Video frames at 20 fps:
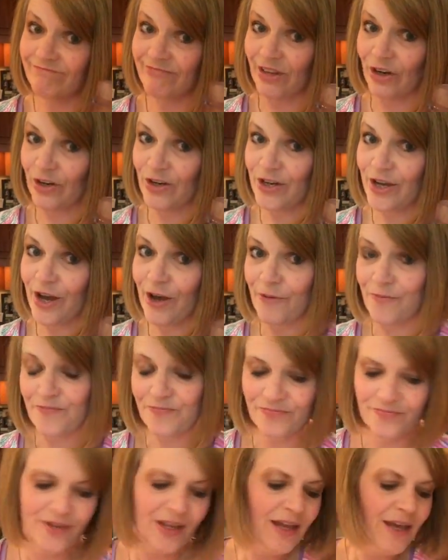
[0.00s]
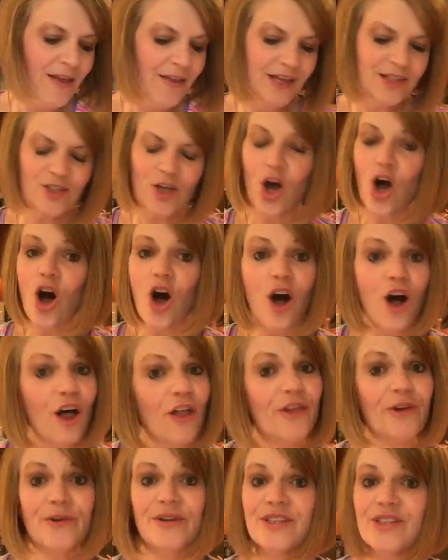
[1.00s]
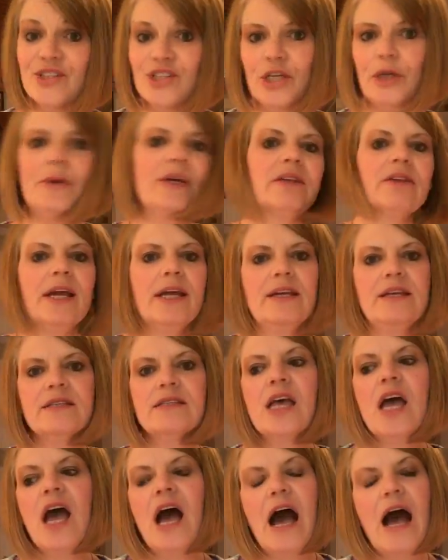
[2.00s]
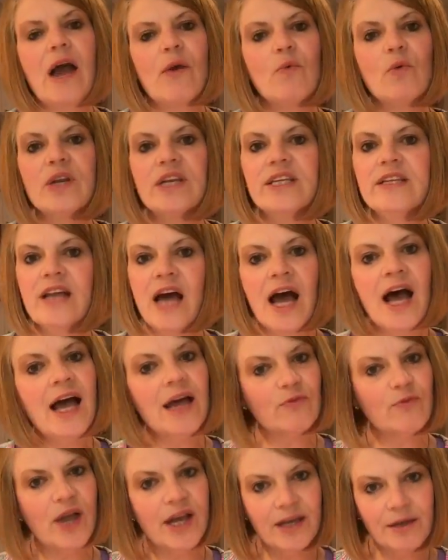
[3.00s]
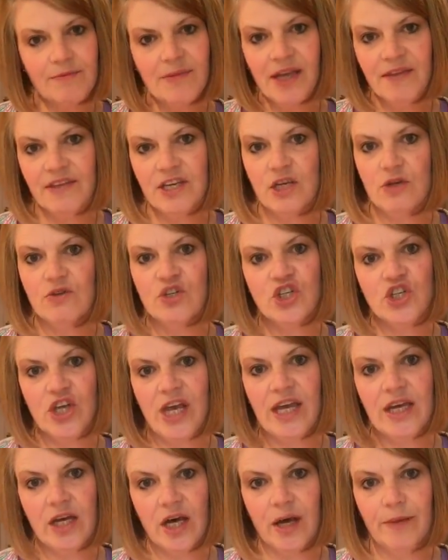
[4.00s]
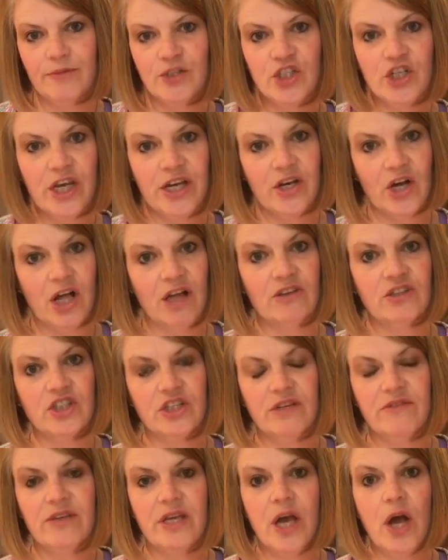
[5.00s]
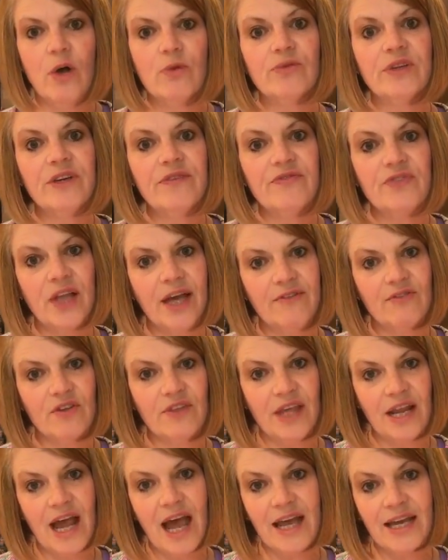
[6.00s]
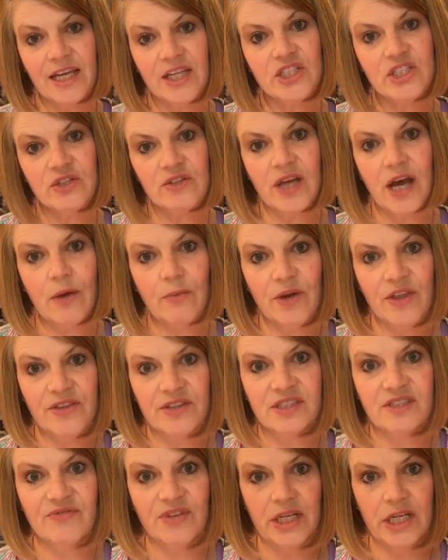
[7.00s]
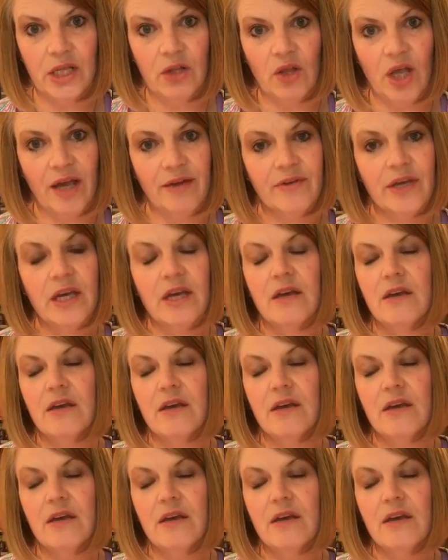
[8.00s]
There you go. That's all there is to it, ladies. I would not recommend that you shake up Shakeology. The only flavor that I can do that with is vanilla.